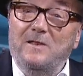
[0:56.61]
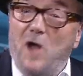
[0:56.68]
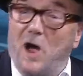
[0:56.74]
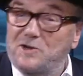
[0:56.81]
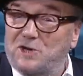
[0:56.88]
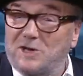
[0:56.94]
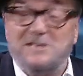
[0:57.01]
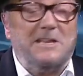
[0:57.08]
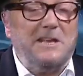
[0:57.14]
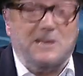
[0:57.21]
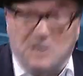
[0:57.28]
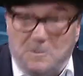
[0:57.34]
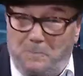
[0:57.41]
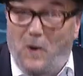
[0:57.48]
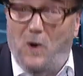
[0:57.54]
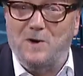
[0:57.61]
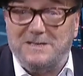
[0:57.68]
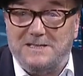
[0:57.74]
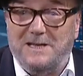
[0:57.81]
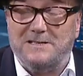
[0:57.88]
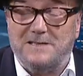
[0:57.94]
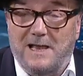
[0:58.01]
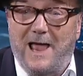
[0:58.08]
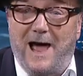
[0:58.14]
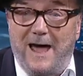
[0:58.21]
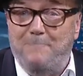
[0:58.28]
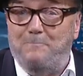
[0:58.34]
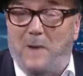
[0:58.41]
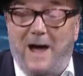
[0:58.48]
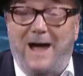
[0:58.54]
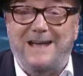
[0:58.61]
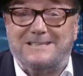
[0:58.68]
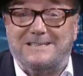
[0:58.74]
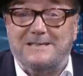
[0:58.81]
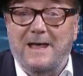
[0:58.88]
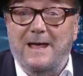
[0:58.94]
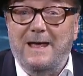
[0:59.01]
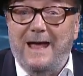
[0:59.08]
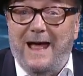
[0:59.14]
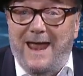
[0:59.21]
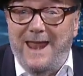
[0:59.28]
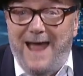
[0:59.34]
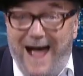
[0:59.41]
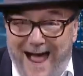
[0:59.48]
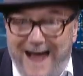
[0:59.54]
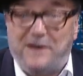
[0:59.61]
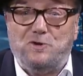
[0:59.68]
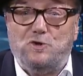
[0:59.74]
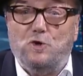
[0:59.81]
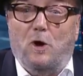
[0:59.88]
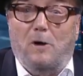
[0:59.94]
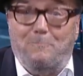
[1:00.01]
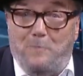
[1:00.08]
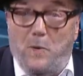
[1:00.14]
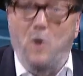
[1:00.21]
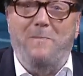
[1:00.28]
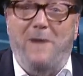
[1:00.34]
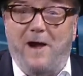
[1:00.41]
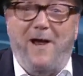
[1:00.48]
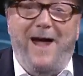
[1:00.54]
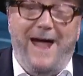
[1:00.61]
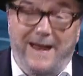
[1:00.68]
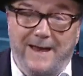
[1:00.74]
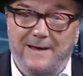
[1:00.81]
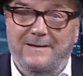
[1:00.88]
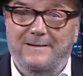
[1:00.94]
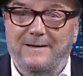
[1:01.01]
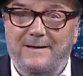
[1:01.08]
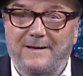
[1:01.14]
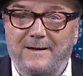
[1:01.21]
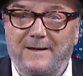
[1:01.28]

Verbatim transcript: not just exposed as a lie, but as an actual boomerang